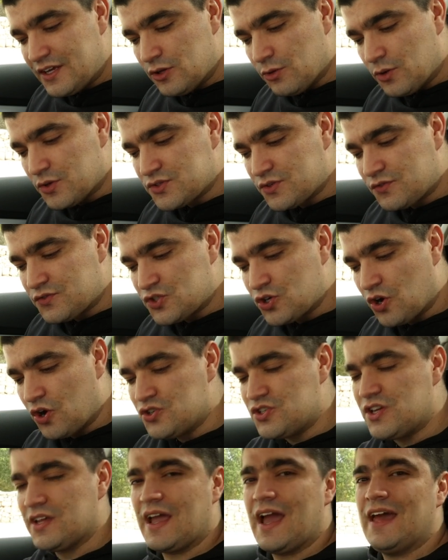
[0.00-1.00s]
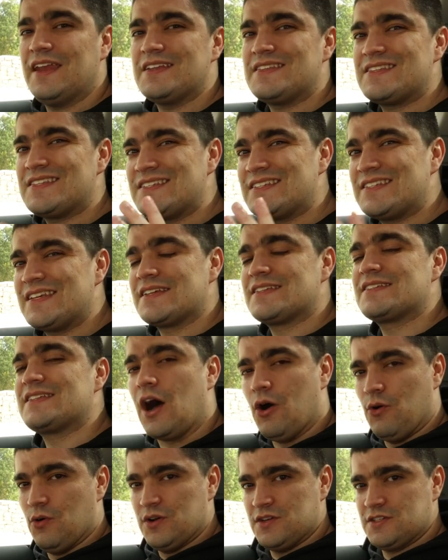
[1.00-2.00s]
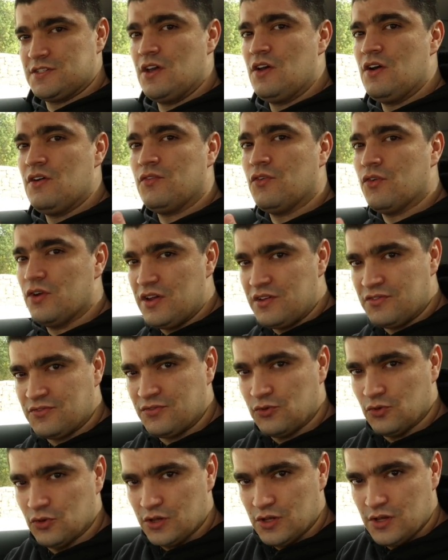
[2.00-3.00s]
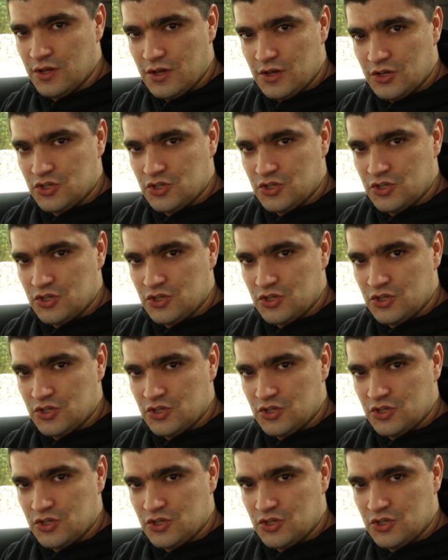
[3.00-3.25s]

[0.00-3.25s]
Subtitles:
kilowatts of charging and it's 6 hours for a full